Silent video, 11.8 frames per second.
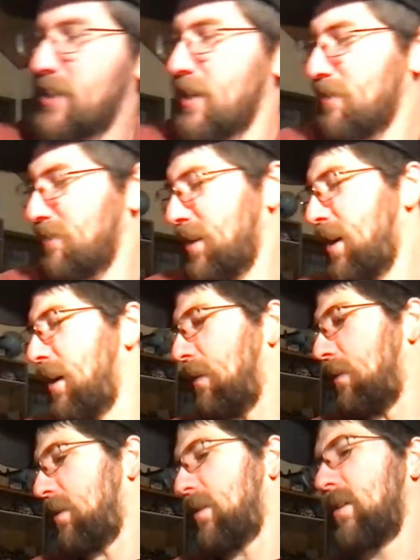don't know.
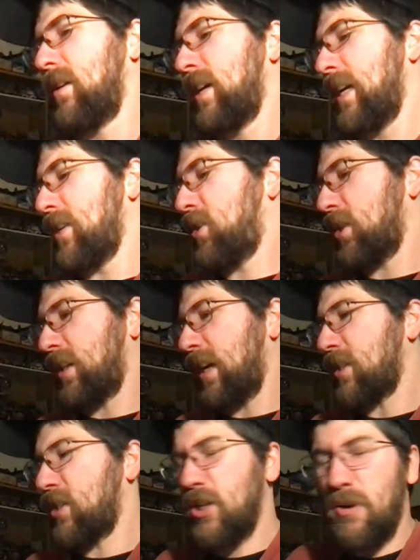It's just got
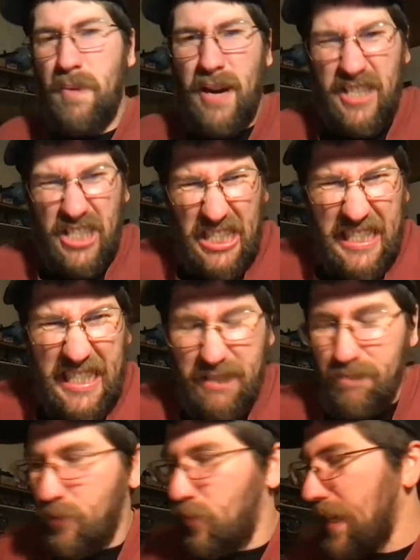so much
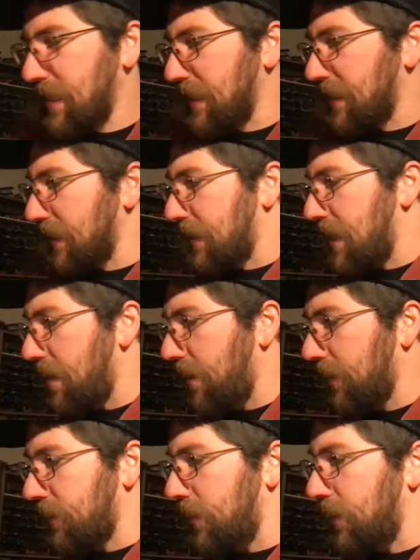presence and
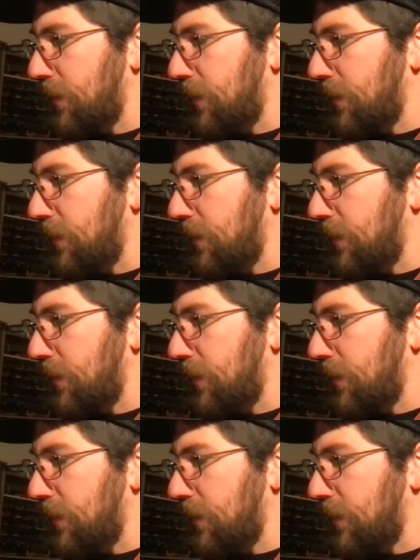character.